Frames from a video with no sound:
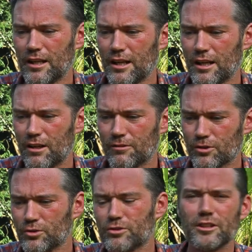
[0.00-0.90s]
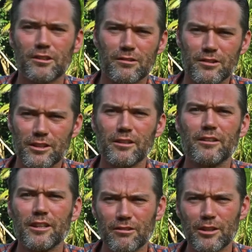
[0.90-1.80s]
of course, the
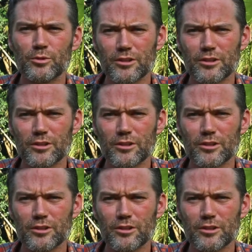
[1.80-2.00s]
incredible